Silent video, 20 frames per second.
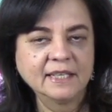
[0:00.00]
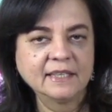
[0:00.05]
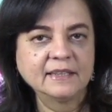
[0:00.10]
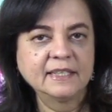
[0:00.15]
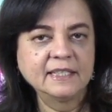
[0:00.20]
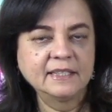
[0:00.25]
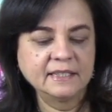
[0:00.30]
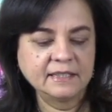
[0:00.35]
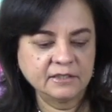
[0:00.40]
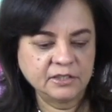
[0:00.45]

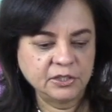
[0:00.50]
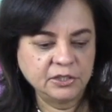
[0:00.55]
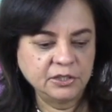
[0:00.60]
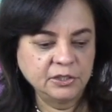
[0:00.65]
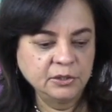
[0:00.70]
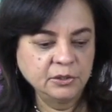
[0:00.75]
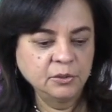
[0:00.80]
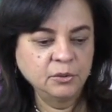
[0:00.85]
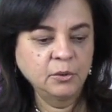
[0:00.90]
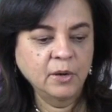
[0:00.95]
that
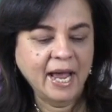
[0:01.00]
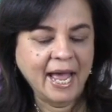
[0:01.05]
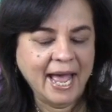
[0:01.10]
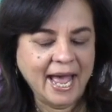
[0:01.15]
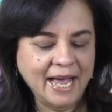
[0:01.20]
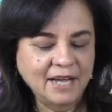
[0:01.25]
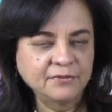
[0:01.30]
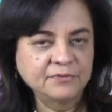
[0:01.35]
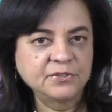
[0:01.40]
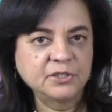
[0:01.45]
you
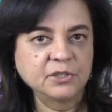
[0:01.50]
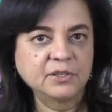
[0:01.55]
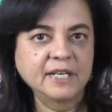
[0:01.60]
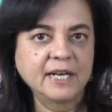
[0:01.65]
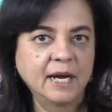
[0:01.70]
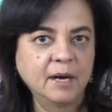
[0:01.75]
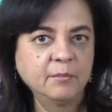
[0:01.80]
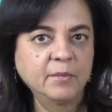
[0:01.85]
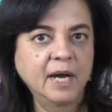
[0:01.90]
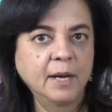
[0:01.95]
have to
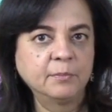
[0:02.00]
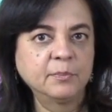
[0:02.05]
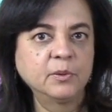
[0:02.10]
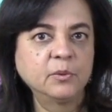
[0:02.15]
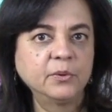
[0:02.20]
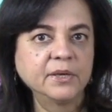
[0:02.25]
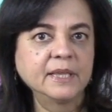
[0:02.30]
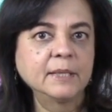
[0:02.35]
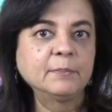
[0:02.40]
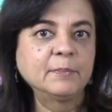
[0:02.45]
come up
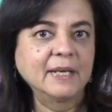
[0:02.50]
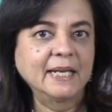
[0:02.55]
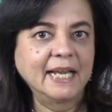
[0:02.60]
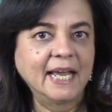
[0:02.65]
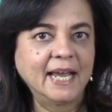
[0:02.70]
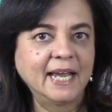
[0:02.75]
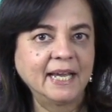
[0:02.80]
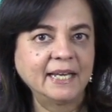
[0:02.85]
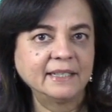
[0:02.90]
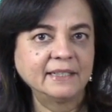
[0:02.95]
with a
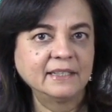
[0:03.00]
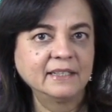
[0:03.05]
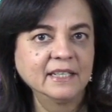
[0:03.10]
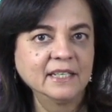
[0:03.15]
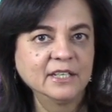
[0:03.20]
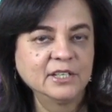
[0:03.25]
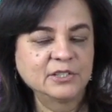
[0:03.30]
plan.